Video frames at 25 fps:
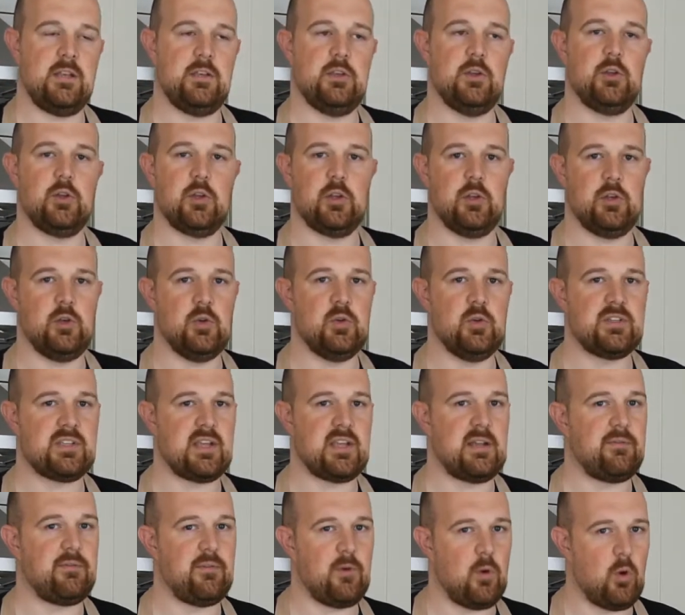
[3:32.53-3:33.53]
you can use
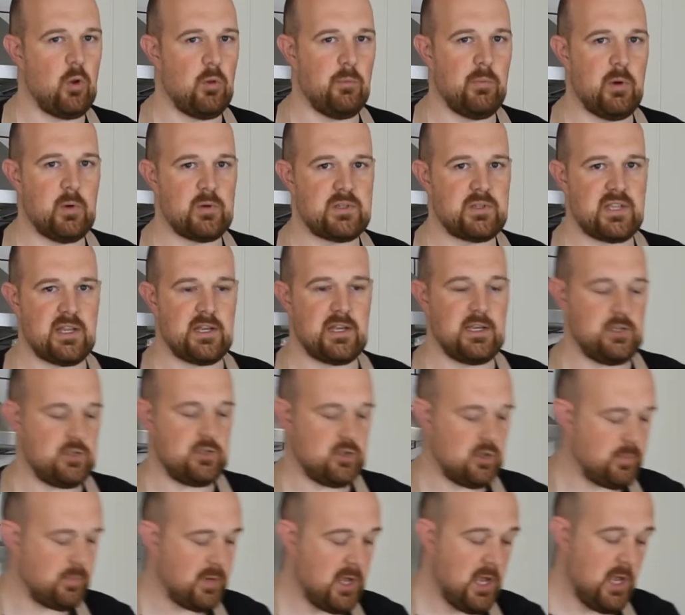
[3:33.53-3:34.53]
that for almost any
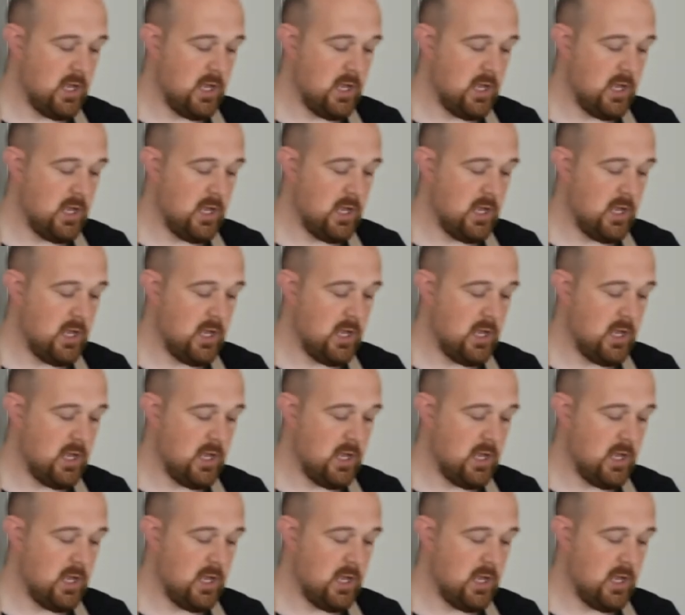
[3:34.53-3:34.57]
job.